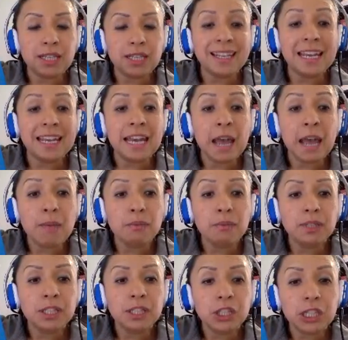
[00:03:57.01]
the number
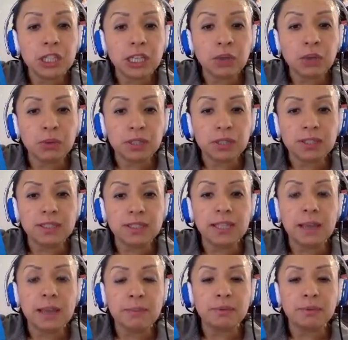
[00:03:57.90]
sequence
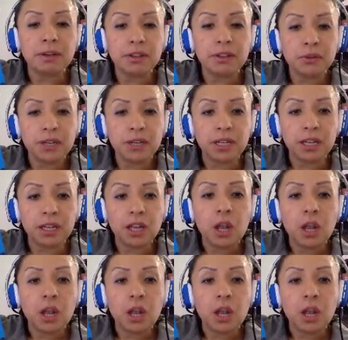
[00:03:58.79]
number 3?